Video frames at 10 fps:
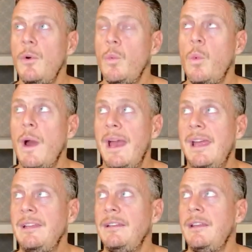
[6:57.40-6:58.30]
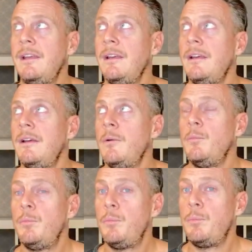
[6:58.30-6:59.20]
when
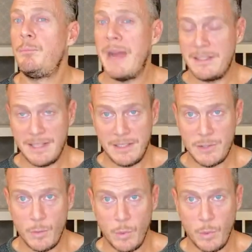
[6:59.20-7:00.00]
backs against the